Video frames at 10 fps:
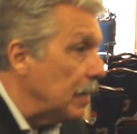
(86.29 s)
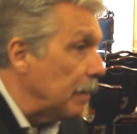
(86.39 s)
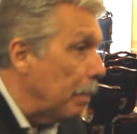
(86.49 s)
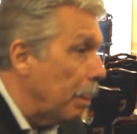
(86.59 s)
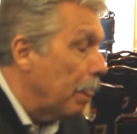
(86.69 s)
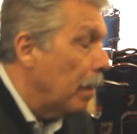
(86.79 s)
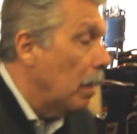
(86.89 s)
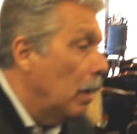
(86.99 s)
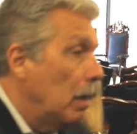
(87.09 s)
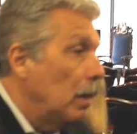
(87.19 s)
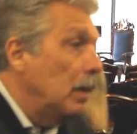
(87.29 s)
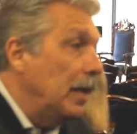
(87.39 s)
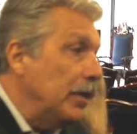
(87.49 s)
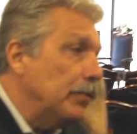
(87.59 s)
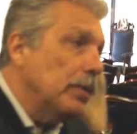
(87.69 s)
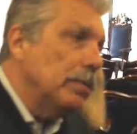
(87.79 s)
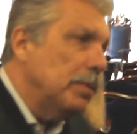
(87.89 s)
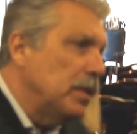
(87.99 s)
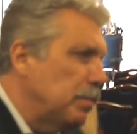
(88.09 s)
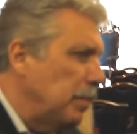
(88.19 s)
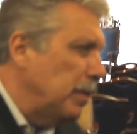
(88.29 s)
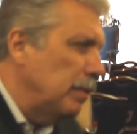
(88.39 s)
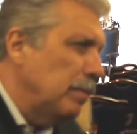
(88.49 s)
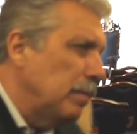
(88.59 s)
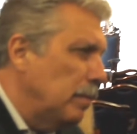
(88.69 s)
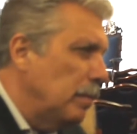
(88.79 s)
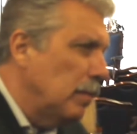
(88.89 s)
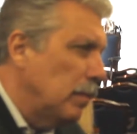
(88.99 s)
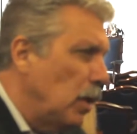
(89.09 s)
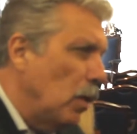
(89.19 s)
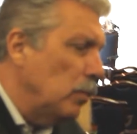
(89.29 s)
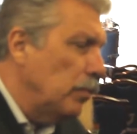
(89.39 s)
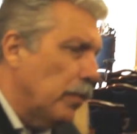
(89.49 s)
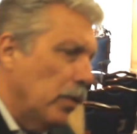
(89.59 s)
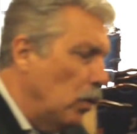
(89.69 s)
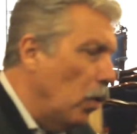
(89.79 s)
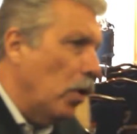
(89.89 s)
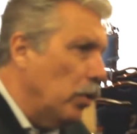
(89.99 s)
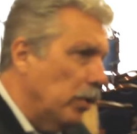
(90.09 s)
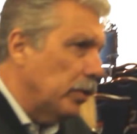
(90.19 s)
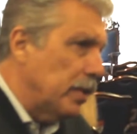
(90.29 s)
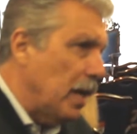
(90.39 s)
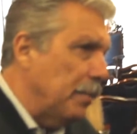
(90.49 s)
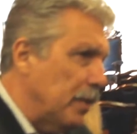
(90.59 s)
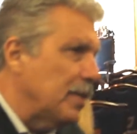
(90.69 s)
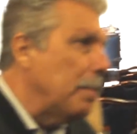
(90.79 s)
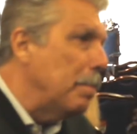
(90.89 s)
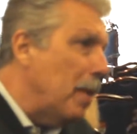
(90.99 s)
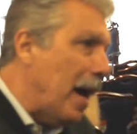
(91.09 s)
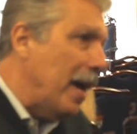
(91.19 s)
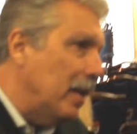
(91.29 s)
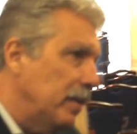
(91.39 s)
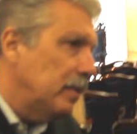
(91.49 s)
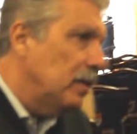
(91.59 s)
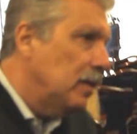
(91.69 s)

Okay. has been known for a long, long time that it's a mild